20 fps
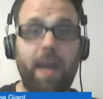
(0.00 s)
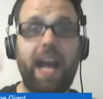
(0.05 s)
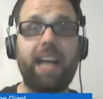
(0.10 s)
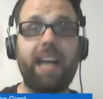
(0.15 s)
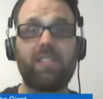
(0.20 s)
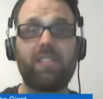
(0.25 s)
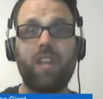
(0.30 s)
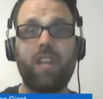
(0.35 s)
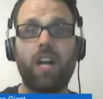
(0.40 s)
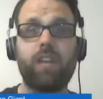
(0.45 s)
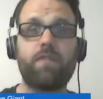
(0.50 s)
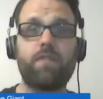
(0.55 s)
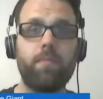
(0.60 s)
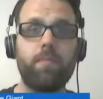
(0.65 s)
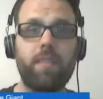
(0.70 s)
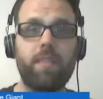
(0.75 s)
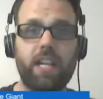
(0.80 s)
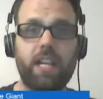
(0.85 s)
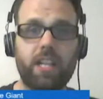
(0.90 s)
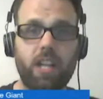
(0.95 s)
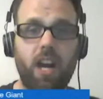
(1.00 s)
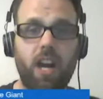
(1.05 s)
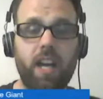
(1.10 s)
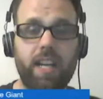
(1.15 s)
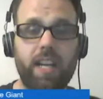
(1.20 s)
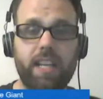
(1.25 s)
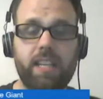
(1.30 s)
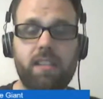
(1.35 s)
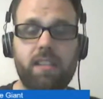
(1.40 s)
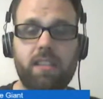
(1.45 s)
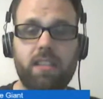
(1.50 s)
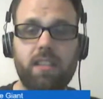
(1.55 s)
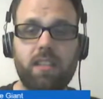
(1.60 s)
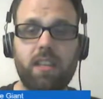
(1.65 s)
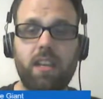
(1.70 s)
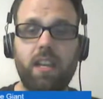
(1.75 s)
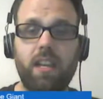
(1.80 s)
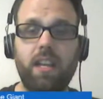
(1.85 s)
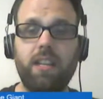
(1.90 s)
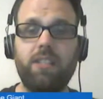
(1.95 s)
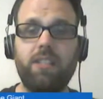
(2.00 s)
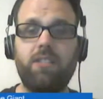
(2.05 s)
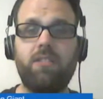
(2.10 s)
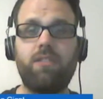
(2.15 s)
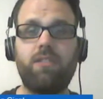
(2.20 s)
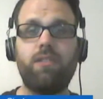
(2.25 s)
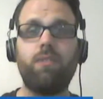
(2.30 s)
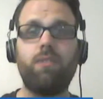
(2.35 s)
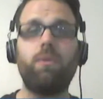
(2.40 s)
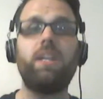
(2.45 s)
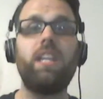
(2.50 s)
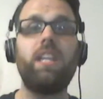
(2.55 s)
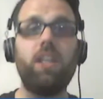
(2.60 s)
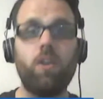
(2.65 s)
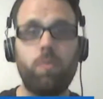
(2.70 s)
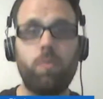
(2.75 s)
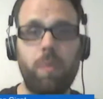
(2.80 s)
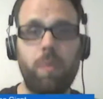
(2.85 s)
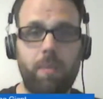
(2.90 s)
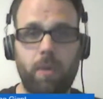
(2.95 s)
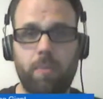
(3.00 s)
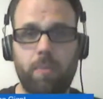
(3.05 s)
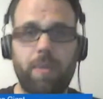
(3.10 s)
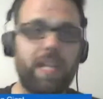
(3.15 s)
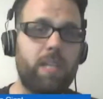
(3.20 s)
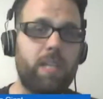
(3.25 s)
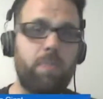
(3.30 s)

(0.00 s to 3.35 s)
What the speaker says: passed on from their goddess to heal people.